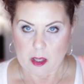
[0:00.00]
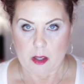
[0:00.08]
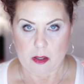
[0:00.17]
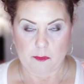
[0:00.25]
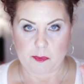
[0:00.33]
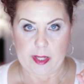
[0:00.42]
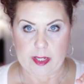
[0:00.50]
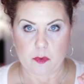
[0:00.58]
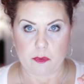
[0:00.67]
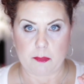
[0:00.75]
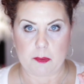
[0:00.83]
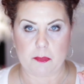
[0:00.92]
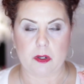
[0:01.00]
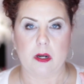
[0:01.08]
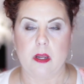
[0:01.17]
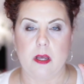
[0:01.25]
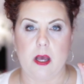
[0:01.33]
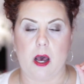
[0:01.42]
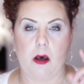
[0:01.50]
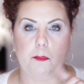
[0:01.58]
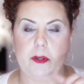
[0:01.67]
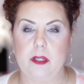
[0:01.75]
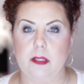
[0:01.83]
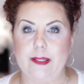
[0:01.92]
hopefully I can remember, I'll
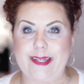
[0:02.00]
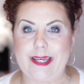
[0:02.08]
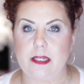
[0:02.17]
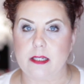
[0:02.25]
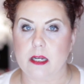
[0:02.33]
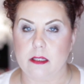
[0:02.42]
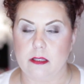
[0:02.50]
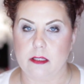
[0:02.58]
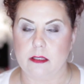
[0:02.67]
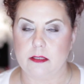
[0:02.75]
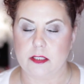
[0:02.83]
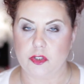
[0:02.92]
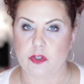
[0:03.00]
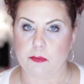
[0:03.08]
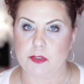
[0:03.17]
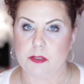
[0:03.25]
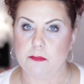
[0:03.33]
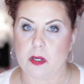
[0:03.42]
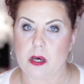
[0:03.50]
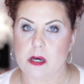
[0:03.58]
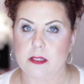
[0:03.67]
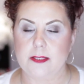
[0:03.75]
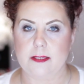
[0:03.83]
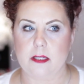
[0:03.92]
put a link down in the description
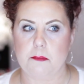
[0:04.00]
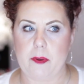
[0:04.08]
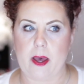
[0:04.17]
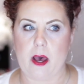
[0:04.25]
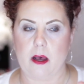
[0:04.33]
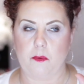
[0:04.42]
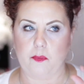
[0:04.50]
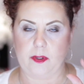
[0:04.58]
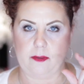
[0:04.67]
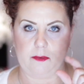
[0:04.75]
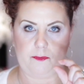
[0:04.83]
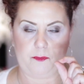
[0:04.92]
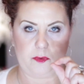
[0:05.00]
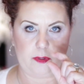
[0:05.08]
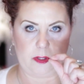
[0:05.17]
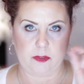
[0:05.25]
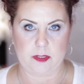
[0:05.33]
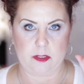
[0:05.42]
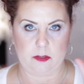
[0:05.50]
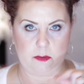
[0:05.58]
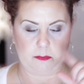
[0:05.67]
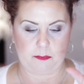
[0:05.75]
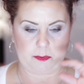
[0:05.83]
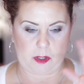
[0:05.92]
box about with for those
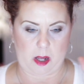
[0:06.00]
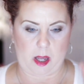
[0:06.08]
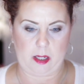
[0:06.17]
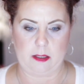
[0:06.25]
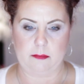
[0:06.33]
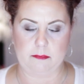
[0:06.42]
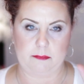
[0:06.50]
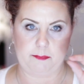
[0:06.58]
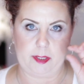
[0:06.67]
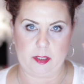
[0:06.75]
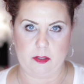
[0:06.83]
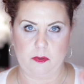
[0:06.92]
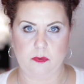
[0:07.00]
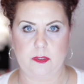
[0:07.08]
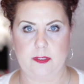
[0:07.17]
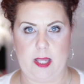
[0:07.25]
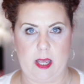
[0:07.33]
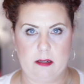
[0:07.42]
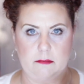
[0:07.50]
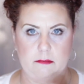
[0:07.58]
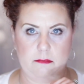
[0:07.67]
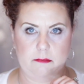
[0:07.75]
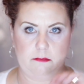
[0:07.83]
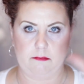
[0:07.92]
little cotton pillows that
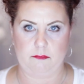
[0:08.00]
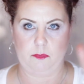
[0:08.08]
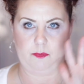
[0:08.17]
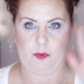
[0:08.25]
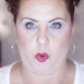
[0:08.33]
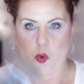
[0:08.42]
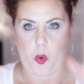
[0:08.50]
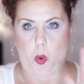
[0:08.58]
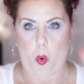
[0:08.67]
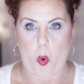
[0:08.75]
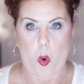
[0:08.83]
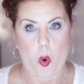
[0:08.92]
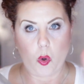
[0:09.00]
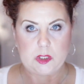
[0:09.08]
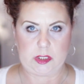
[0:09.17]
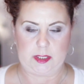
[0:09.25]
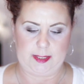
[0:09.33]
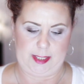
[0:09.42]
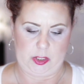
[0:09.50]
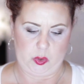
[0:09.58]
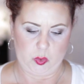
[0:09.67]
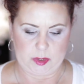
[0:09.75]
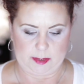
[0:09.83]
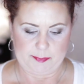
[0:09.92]
Ulta
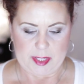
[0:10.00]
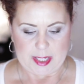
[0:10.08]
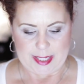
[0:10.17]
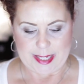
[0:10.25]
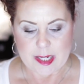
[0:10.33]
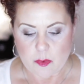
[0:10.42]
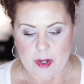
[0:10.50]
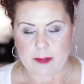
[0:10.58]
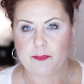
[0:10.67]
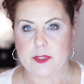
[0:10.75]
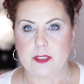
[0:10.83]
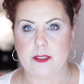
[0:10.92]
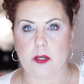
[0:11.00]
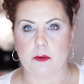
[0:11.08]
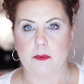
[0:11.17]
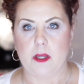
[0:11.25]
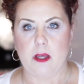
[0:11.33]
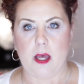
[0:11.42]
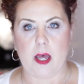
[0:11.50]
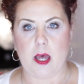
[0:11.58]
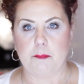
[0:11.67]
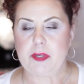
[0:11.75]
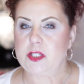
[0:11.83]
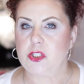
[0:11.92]
sells. Anyway, so
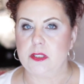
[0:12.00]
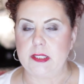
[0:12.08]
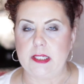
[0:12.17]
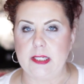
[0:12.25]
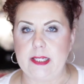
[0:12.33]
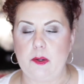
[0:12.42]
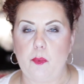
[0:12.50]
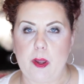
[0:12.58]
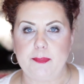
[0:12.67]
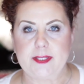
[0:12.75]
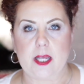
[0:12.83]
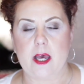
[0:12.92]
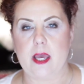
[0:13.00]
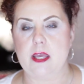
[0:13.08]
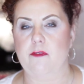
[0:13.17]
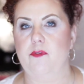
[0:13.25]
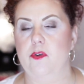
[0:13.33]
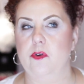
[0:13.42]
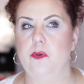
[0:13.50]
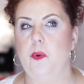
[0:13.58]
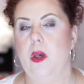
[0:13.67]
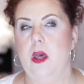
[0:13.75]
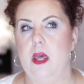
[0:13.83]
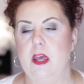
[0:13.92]
um, Peach and Lily website, if you,
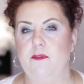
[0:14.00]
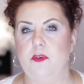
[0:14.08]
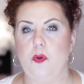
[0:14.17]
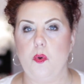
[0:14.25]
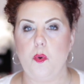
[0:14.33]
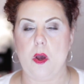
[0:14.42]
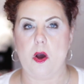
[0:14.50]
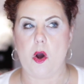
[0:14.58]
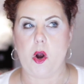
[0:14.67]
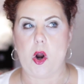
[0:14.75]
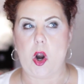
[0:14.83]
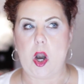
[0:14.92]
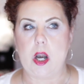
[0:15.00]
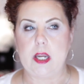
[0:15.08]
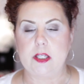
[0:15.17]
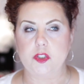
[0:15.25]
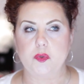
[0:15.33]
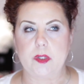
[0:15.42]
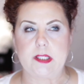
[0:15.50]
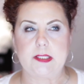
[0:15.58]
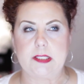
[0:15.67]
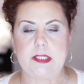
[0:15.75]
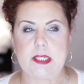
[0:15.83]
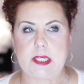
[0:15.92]
if you are
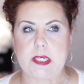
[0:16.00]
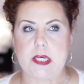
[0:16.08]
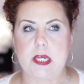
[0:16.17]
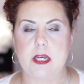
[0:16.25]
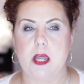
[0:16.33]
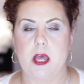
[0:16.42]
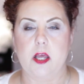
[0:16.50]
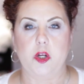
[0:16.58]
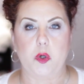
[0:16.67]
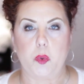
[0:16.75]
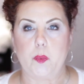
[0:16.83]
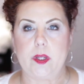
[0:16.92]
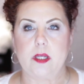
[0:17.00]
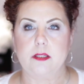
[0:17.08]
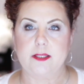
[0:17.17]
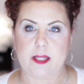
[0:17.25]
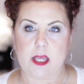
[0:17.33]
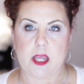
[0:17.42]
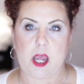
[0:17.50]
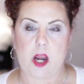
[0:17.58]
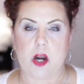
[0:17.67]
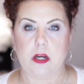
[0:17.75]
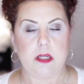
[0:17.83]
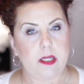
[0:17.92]
interested in Korean
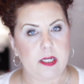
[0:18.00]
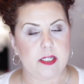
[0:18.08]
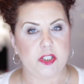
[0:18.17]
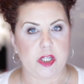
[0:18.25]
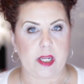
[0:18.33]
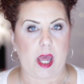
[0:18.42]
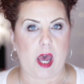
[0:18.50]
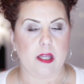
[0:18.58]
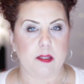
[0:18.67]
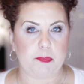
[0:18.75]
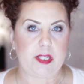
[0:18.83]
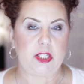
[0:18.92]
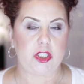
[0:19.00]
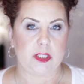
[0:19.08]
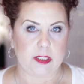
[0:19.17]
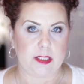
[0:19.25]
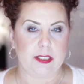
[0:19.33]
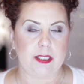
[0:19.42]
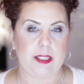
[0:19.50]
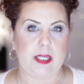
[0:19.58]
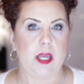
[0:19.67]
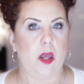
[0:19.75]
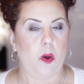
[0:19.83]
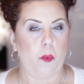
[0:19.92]
skincare, you need to check out the Peach and
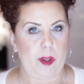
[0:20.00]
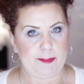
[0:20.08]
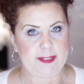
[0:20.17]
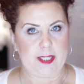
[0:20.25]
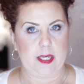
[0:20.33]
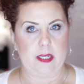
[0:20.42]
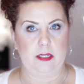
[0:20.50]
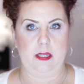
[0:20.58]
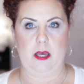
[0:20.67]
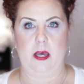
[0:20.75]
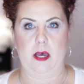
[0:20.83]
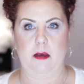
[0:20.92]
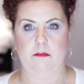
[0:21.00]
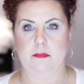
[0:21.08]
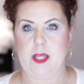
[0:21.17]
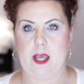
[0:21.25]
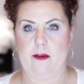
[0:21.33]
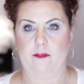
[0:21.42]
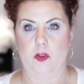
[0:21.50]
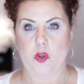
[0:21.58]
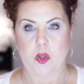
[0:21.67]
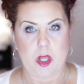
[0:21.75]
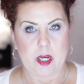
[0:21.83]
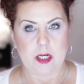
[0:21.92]
Lily website. Um, they have a
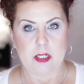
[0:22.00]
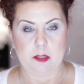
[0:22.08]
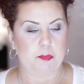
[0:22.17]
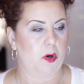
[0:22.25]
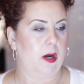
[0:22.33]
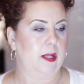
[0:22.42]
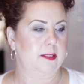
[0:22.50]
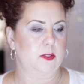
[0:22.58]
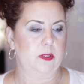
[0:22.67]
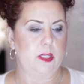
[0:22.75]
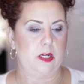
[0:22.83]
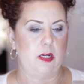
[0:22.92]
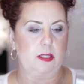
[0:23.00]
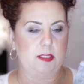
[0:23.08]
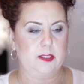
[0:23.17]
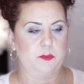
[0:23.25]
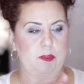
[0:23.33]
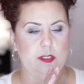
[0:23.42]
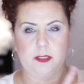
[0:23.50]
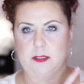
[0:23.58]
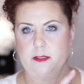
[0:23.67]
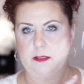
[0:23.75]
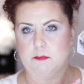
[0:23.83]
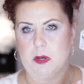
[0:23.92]
lot of good products on there and this
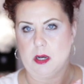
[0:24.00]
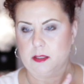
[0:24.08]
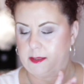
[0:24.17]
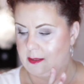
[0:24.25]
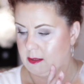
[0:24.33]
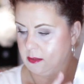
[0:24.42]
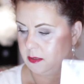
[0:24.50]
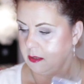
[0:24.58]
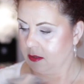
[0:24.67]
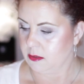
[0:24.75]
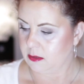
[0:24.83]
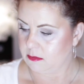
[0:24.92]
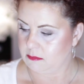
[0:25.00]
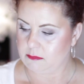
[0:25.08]
was the box that those little